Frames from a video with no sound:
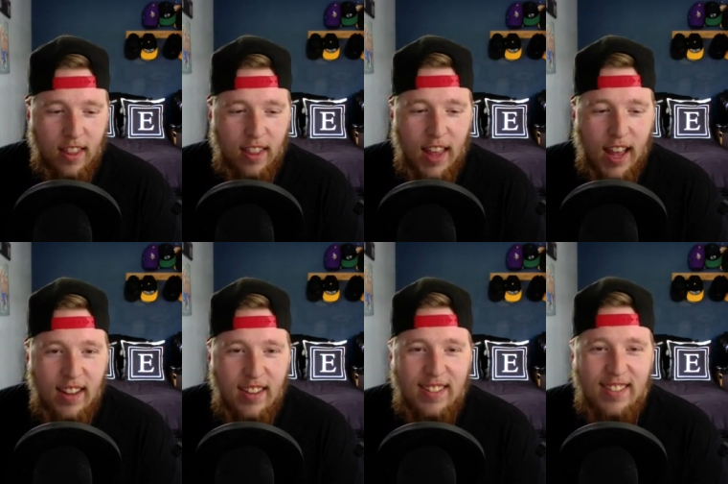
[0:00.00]
That
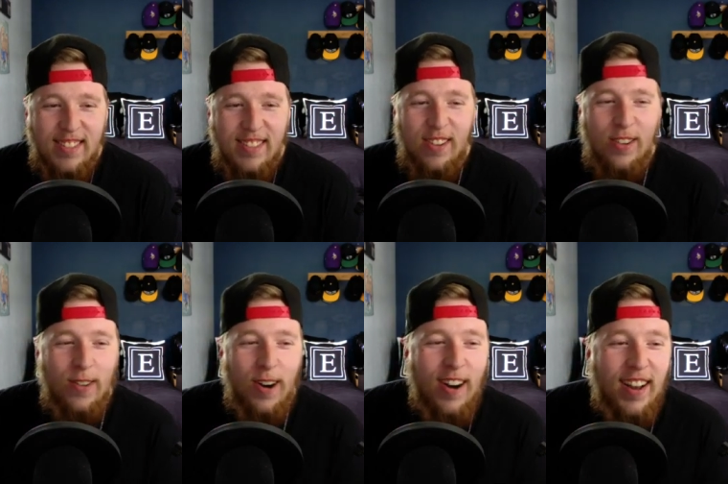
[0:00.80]
is
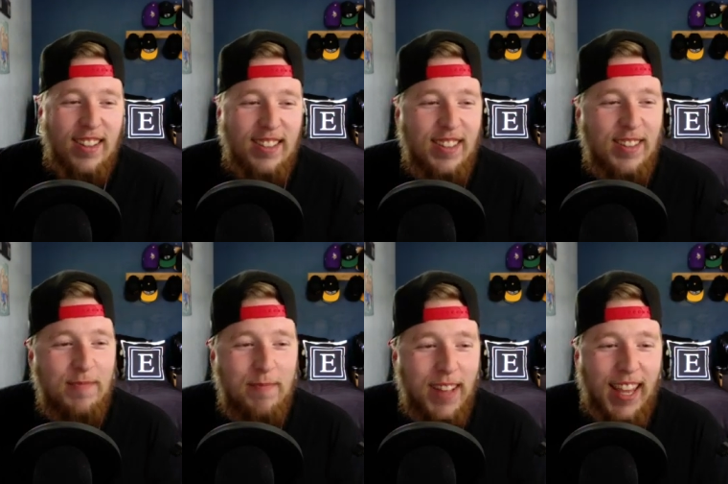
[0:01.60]
so
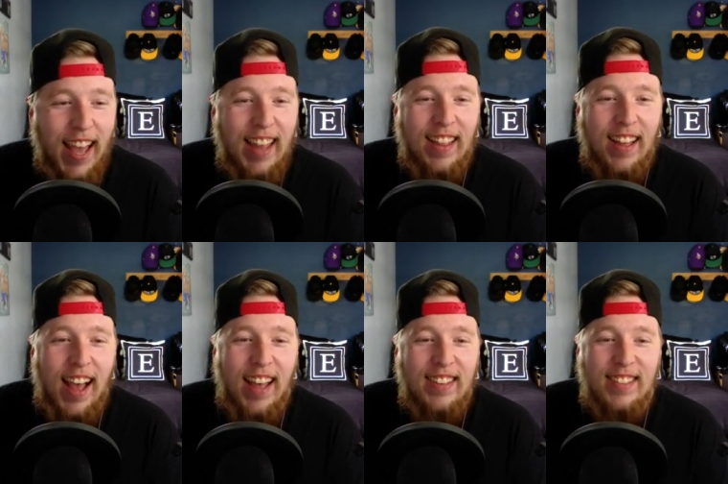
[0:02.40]
awesome. Like I
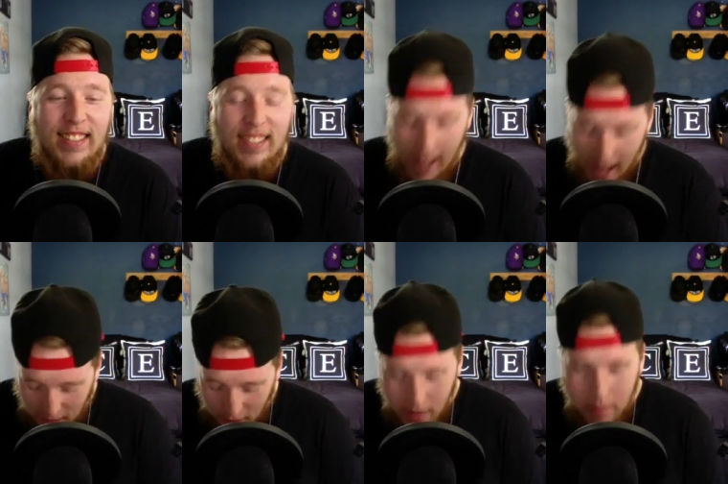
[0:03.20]

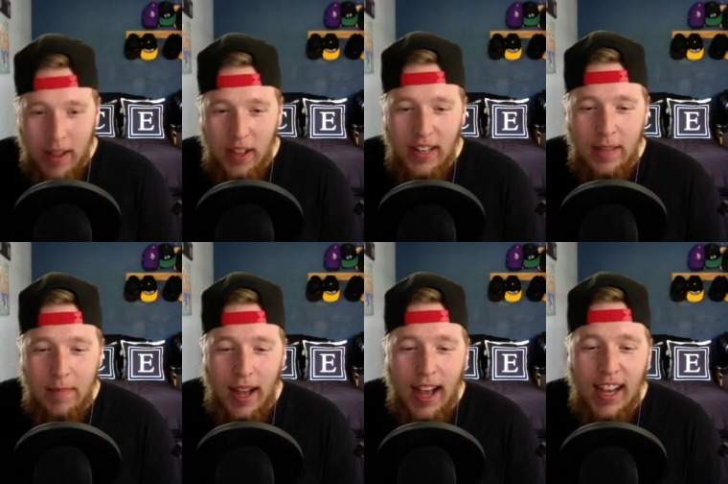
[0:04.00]
love the melody
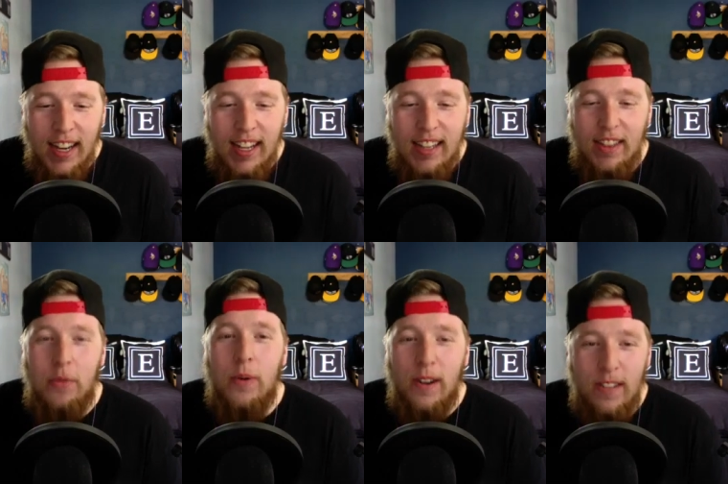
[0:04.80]
behind it. The
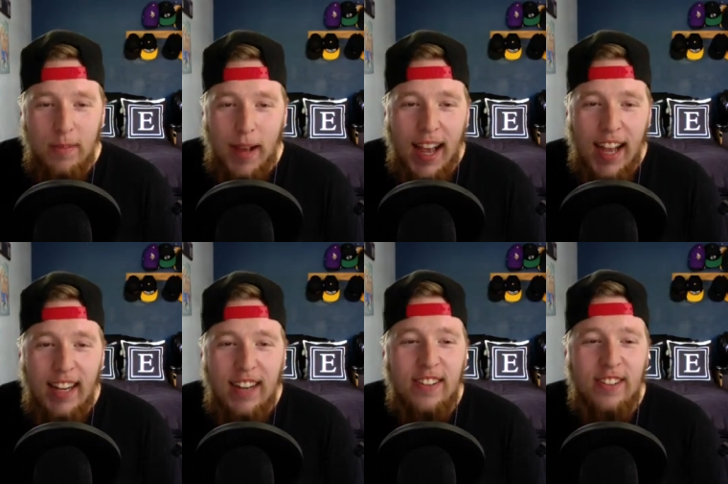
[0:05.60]
words behind
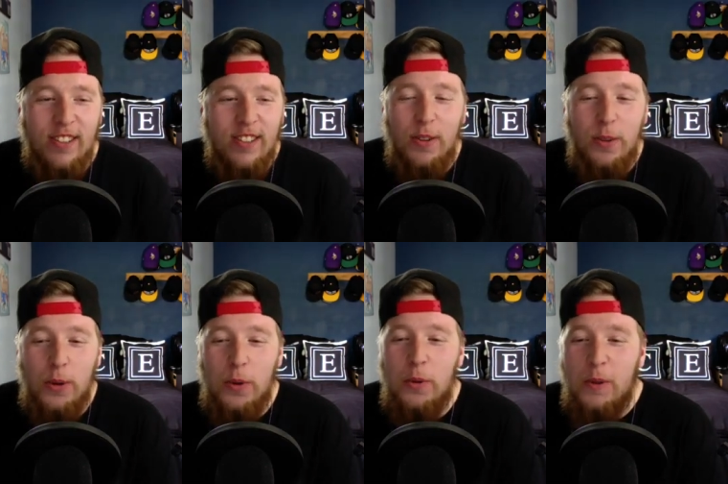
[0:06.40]
it are just so
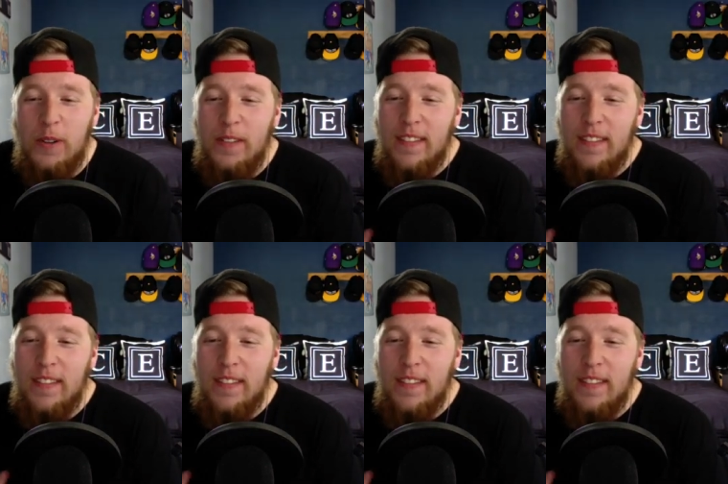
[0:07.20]
cool.